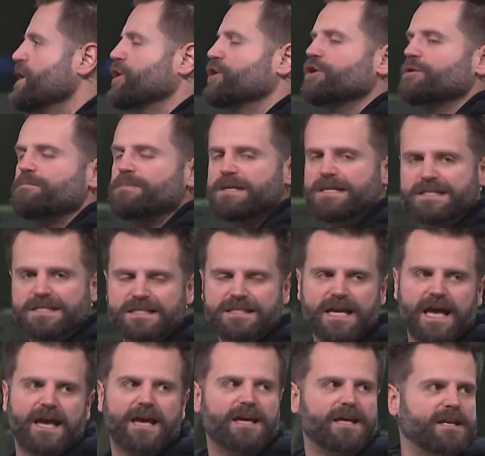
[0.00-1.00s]
could be
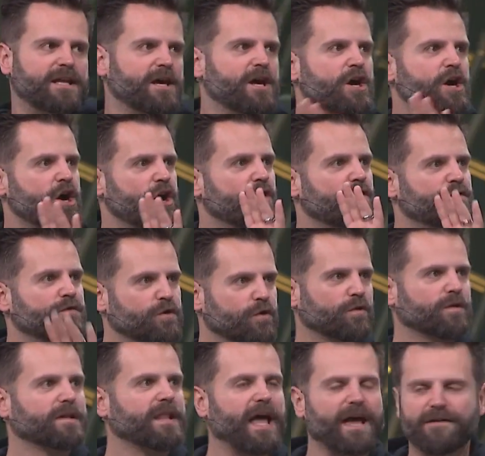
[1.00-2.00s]
said of
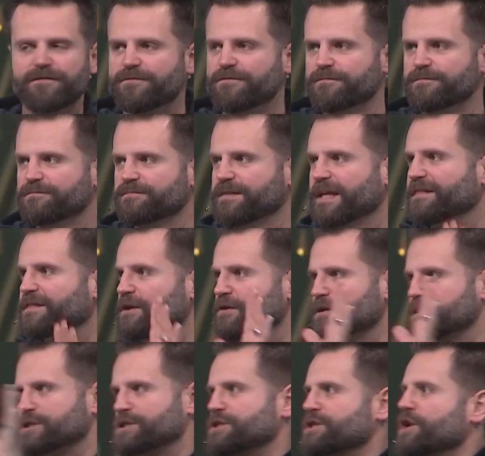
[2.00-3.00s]
your life, that there is